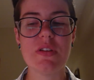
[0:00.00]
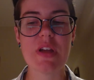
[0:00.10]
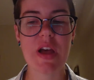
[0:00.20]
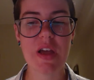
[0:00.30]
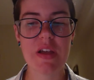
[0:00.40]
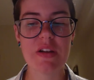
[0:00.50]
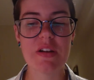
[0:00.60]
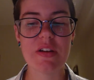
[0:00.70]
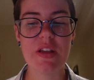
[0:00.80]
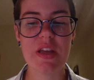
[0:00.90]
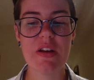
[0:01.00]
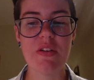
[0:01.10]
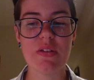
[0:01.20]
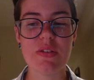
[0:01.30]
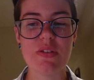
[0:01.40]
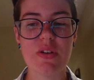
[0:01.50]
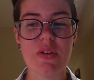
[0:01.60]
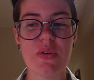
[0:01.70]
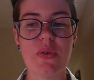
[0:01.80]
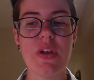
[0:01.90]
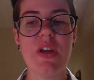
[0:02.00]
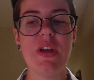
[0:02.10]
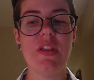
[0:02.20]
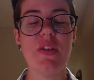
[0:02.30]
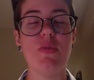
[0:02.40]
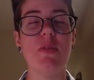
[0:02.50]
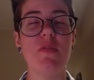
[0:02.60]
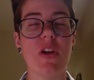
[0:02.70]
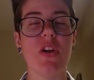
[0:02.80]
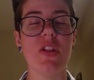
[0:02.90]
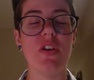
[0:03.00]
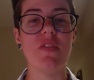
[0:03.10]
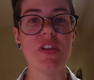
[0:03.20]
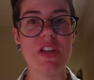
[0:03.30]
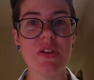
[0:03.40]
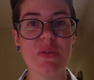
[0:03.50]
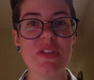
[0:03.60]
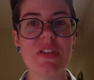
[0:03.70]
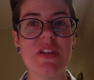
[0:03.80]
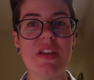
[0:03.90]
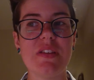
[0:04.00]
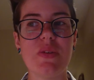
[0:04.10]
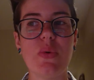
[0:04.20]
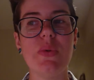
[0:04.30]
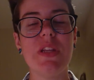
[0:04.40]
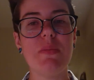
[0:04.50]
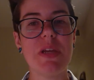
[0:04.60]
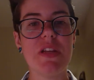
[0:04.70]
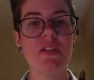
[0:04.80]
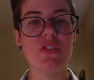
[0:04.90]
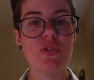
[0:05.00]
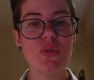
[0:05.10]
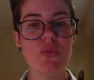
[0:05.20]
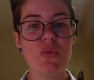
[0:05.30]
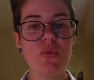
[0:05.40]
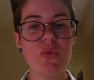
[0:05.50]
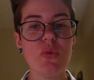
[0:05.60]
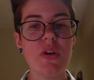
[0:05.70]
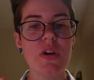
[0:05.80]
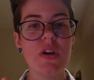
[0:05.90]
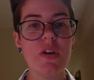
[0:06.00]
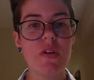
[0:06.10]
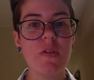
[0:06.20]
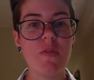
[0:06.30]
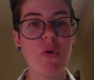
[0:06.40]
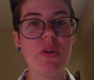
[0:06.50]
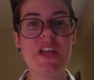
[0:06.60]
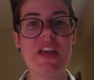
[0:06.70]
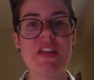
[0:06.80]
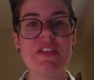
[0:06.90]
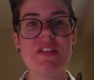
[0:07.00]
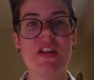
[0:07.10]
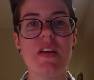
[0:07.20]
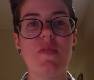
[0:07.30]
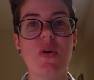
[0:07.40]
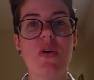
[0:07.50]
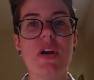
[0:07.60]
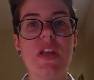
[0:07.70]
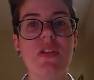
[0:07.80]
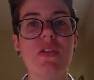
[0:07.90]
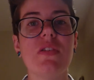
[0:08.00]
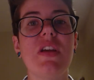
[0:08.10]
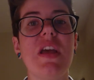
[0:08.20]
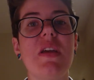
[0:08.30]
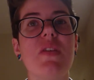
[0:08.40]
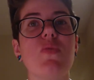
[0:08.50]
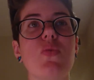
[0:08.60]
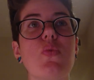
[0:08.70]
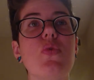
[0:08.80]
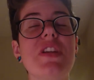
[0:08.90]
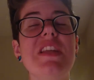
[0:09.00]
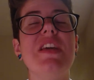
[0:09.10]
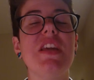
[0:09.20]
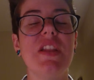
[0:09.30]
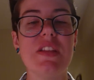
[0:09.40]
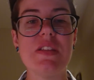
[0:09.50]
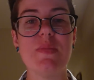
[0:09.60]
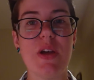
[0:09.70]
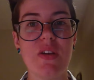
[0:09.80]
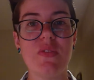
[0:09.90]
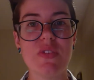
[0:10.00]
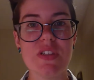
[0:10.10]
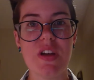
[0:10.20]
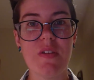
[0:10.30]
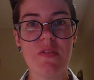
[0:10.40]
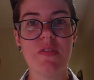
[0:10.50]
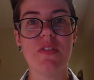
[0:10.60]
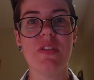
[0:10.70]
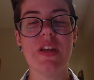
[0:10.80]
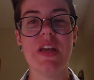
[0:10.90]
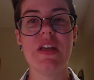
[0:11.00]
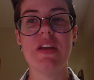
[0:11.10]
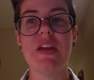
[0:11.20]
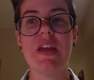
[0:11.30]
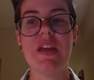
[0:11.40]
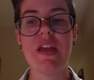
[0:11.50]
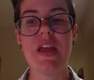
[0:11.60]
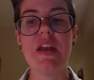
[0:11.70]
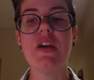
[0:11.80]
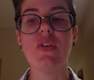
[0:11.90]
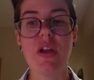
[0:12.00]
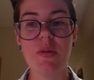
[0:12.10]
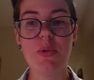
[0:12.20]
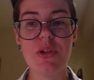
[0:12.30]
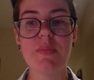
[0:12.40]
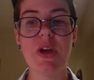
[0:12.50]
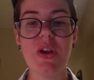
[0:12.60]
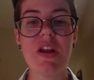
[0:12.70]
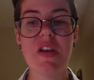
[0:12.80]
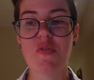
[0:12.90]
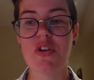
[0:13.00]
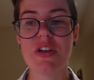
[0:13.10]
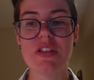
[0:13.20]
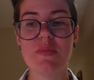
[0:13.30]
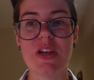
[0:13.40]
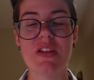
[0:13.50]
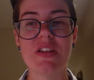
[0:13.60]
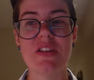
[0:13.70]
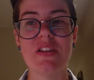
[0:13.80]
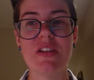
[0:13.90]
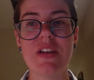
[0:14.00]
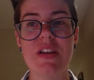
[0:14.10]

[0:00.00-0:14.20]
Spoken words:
tired, and also they would be very long videos. It's only been 2 full days and I've already learned a ridiculous amount of stuff, like an incredible amount I never expected.